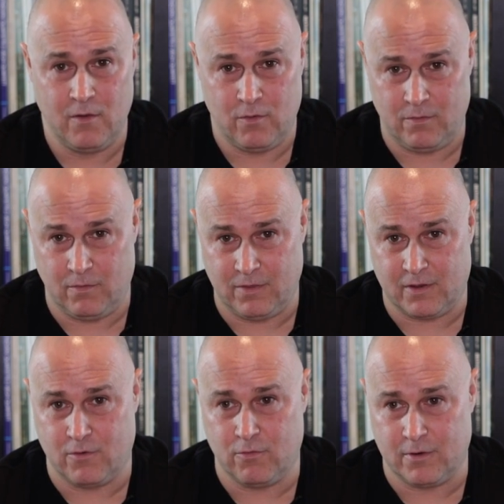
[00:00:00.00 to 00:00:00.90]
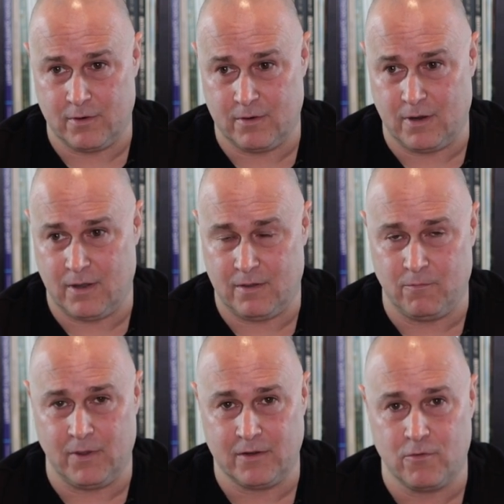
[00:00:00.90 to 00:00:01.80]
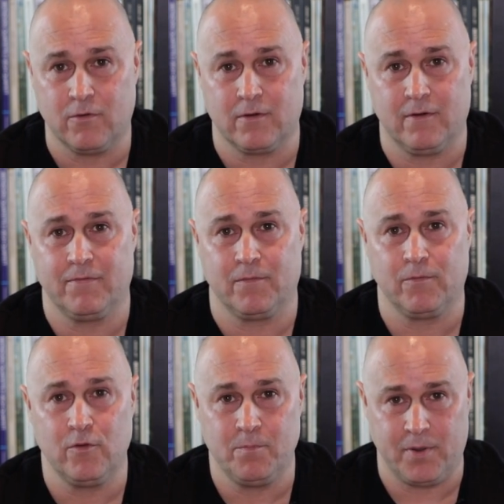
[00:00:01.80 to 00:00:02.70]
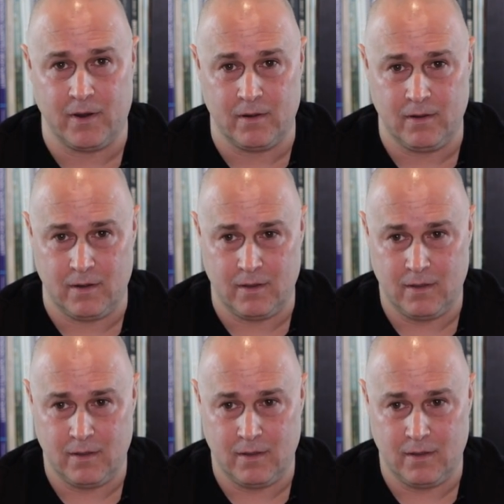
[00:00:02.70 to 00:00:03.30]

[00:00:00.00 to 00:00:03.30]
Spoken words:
or the quarter, 1/4 of the room part.